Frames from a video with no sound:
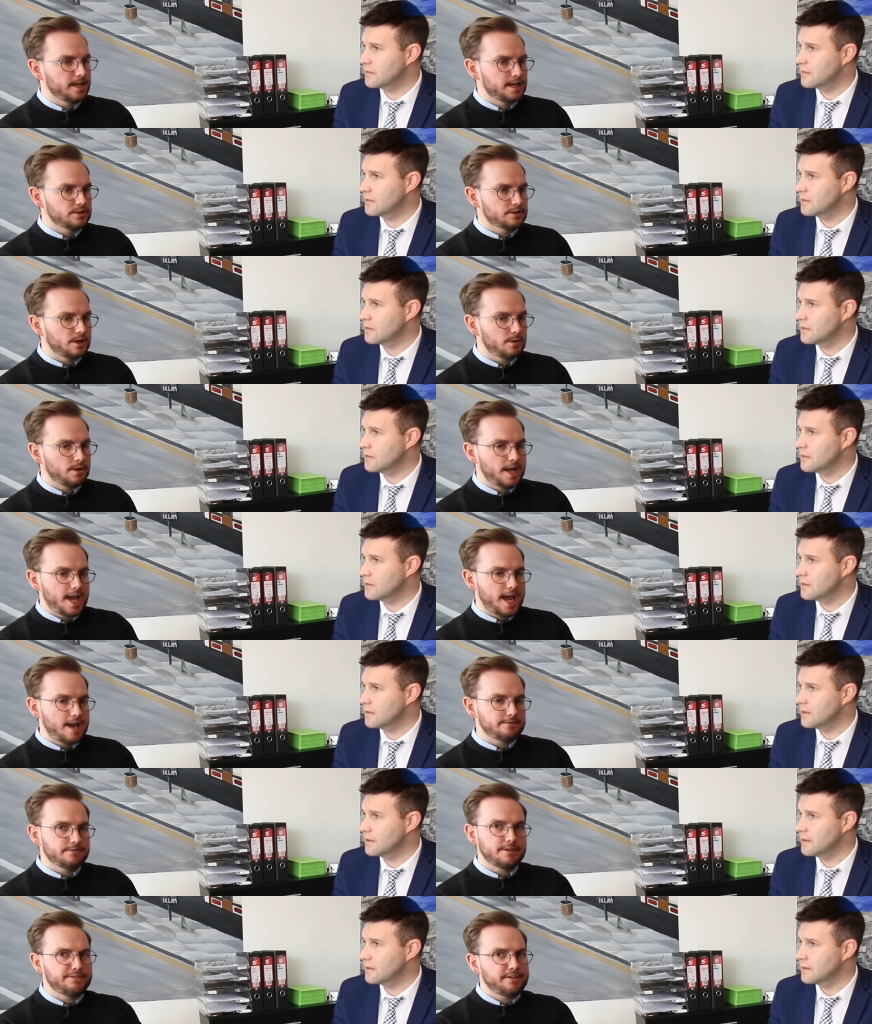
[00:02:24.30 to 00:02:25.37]
Speaker 1: So
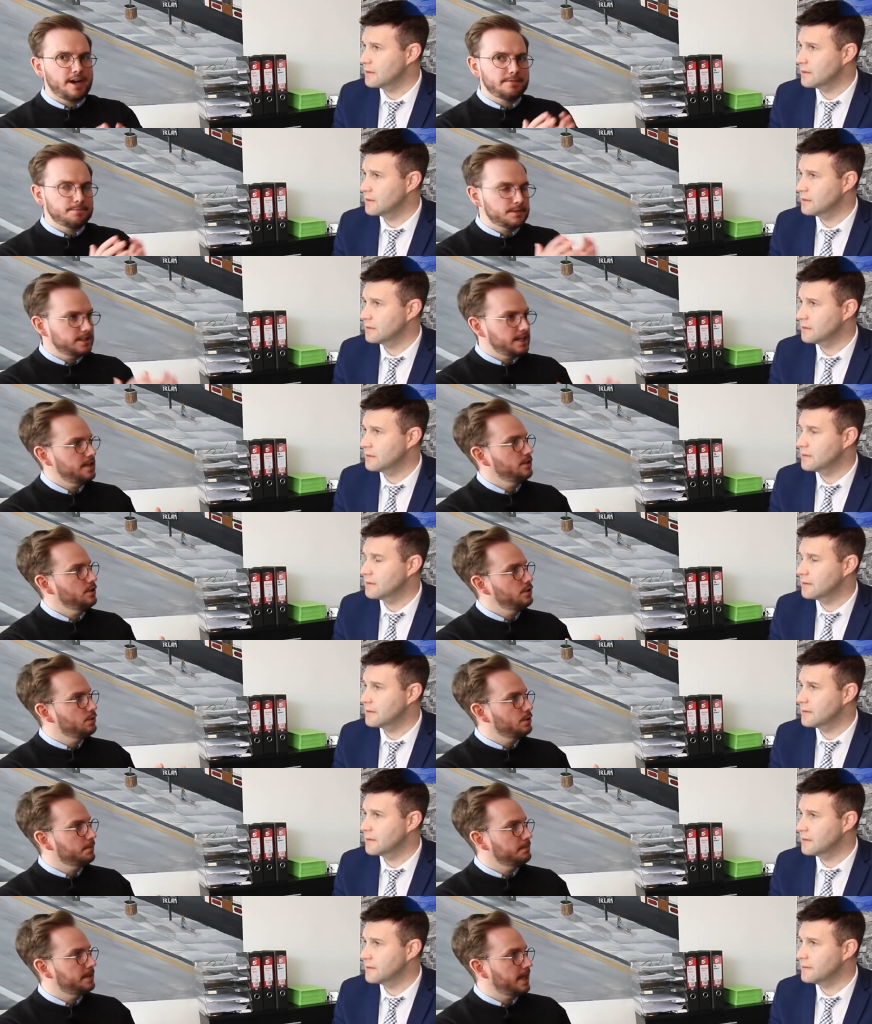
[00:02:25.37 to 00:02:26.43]
every 5% you
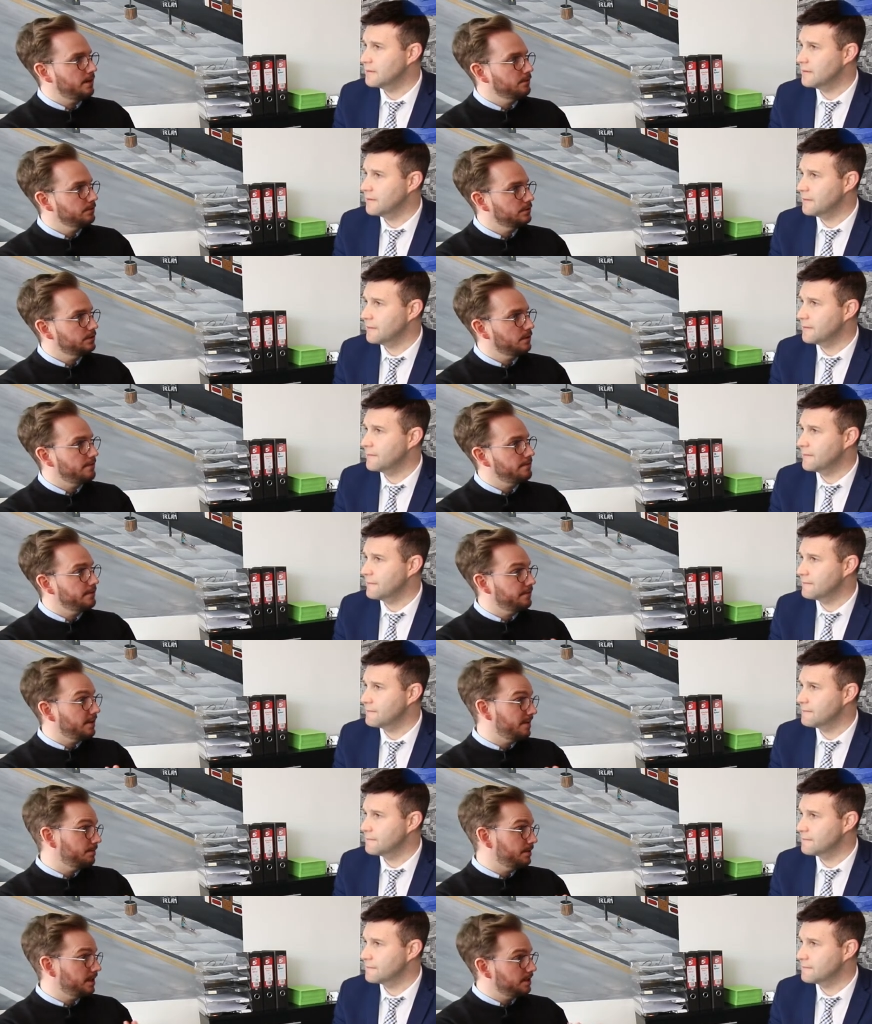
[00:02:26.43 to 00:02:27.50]
come down, so every
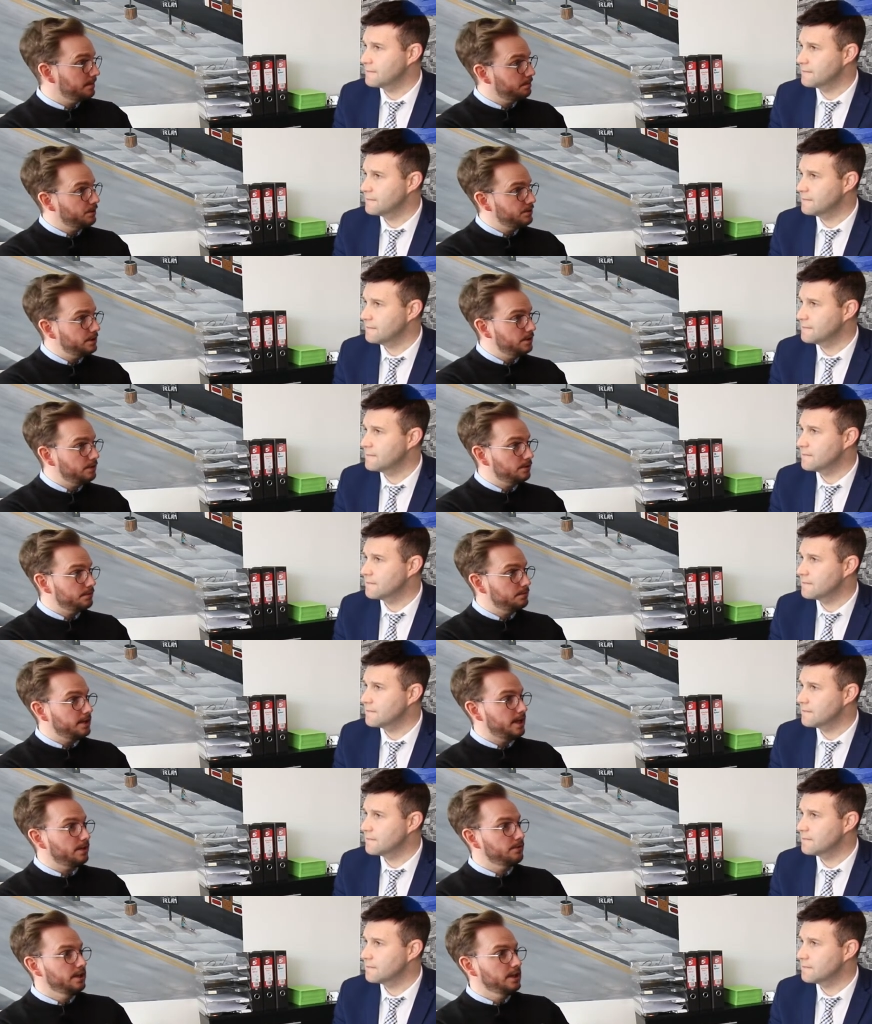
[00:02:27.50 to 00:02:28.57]
5% deposit you come
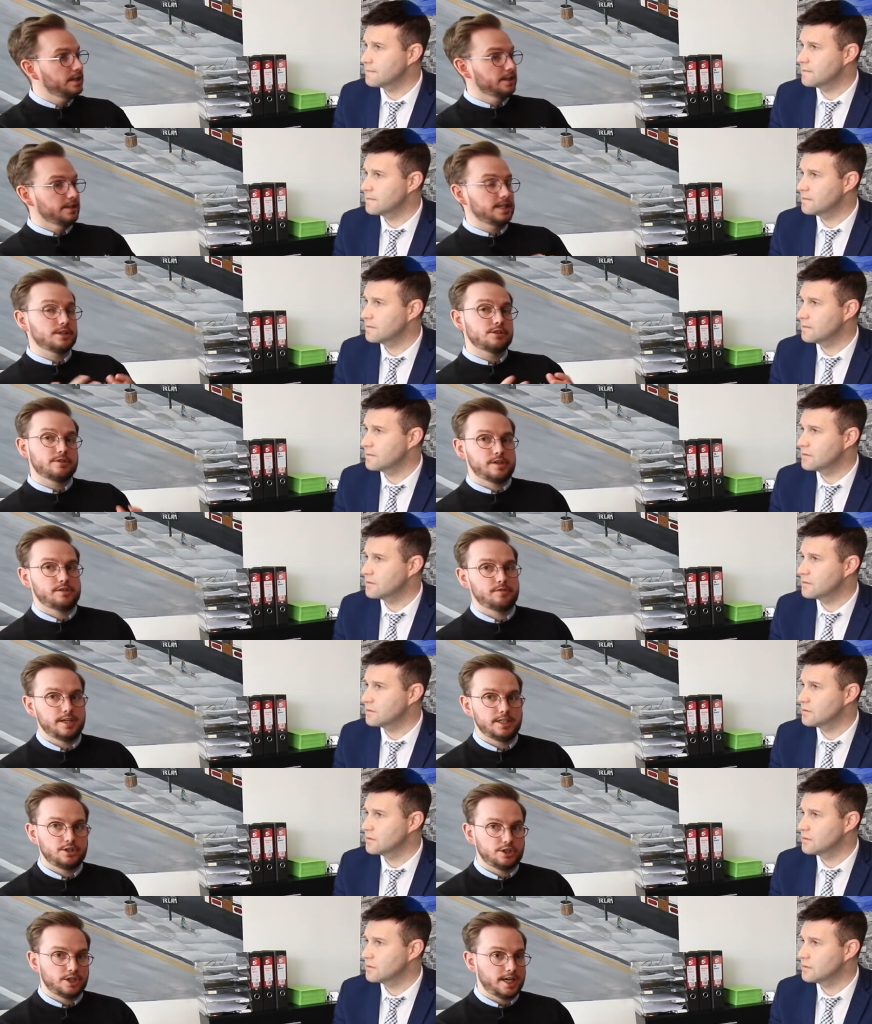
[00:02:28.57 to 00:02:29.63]
down, the interest rates
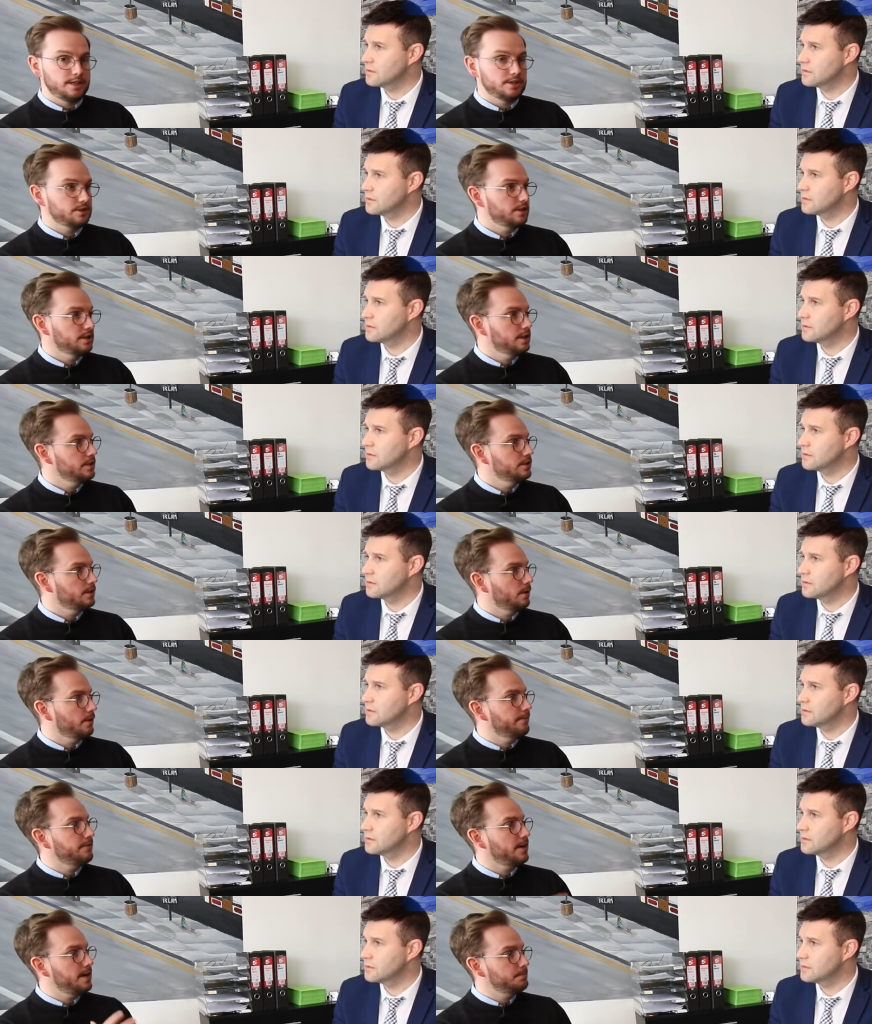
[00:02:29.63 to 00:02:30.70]
change. So at
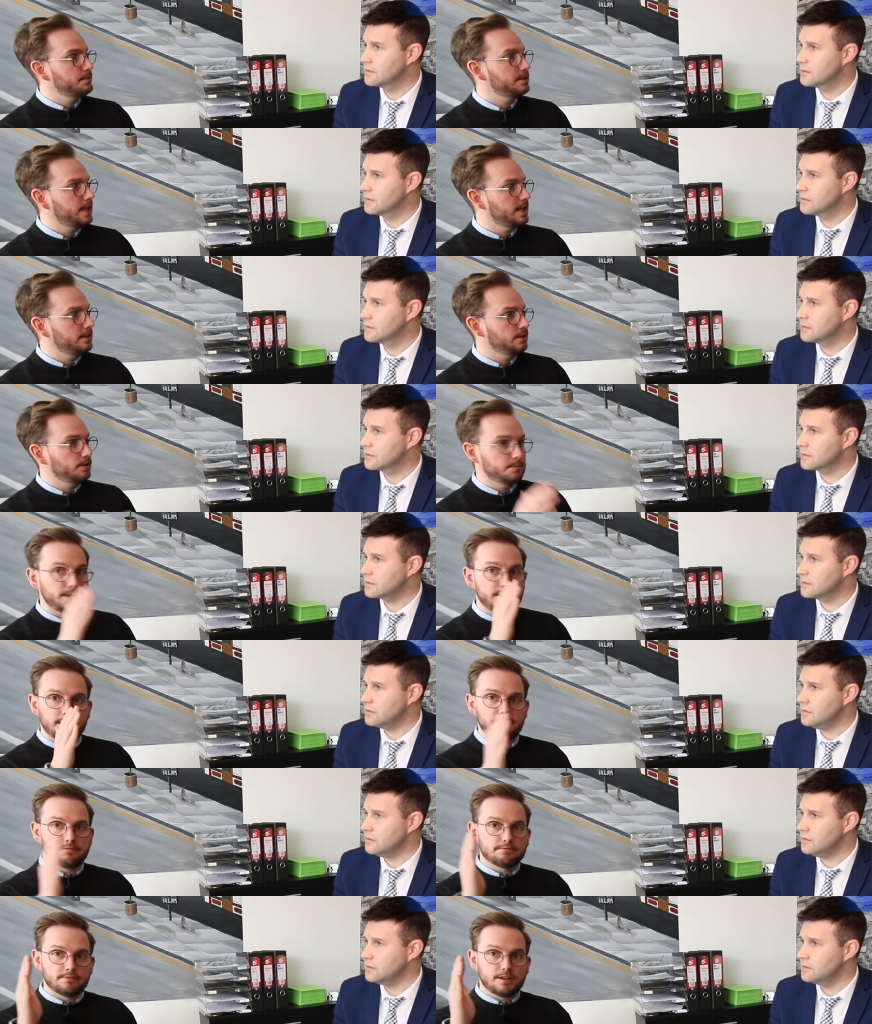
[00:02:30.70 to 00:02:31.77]
5%
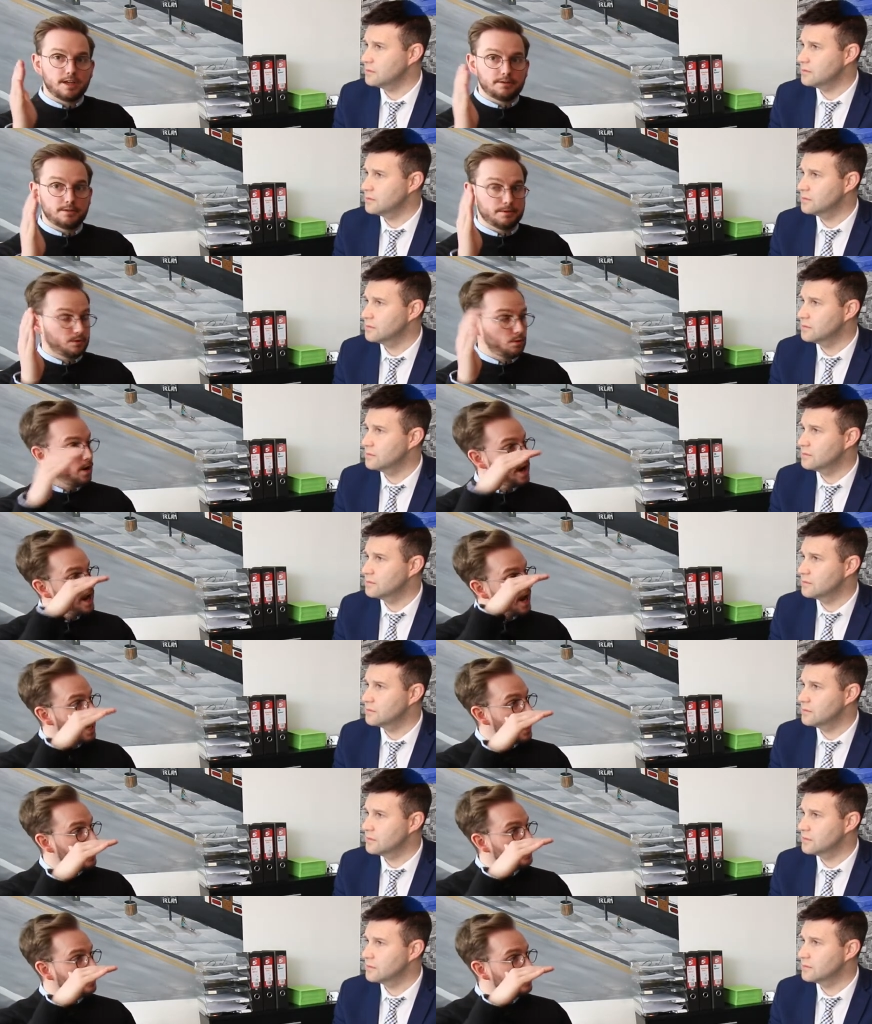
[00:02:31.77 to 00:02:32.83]
they're quite
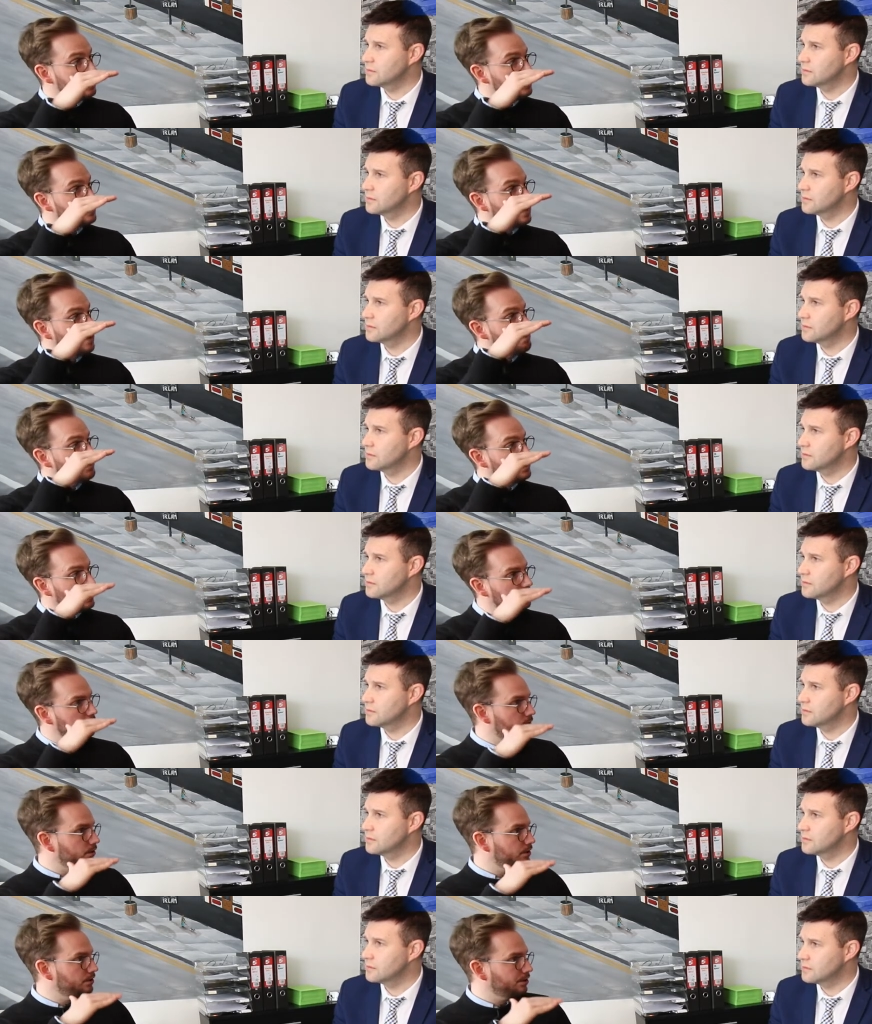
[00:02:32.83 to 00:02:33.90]
high, 10%
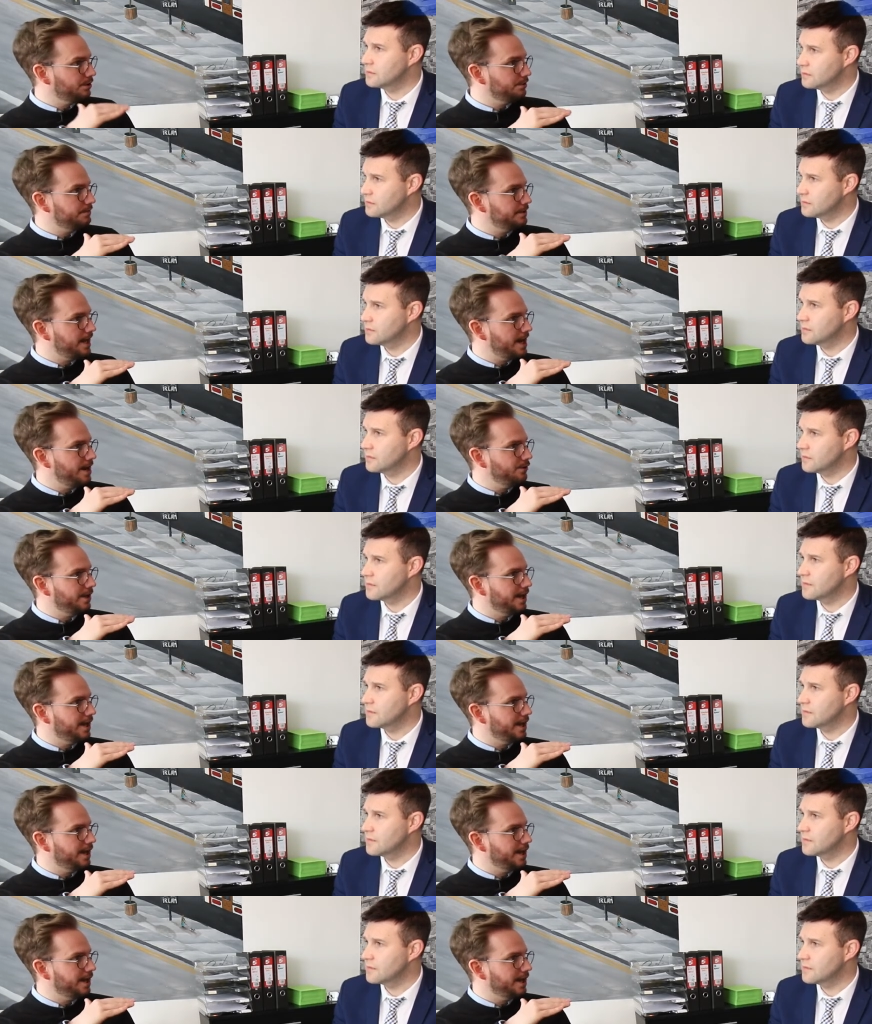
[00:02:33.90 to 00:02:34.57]
they'll come down,